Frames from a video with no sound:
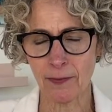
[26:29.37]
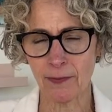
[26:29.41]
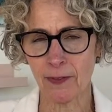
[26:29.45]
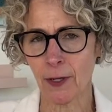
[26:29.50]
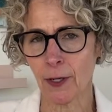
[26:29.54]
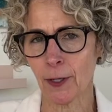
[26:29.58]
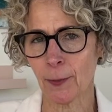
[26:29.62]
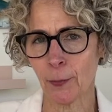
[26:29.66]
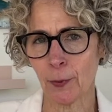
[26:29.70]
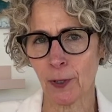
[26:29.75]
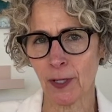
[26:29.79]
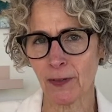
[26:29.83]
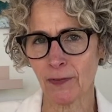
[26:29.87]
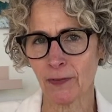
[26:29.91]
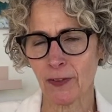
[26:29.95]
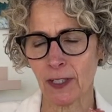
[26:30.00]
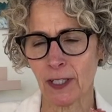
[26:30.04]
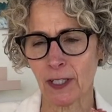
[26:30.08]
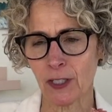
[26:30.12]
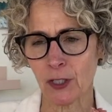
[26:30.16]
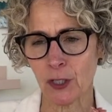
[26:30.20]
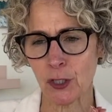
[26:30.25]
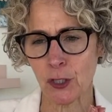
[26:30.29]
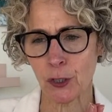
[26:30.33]
very
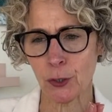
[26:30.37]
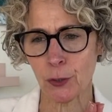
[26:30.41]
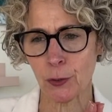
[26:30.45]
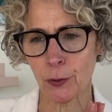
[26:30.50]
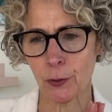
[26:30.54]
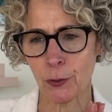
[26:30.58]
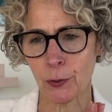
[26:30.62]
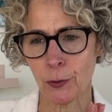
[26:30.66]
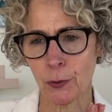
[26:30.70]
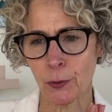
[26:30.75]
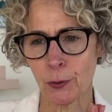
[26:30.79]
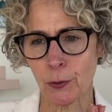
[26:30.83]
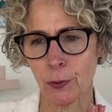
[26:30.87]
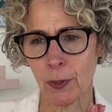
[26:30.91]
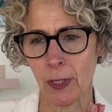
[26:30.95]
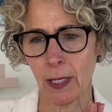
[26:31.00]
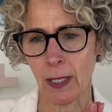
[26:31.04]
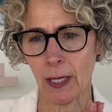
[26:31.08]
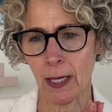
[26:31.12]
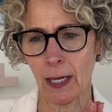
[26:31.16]
briefly to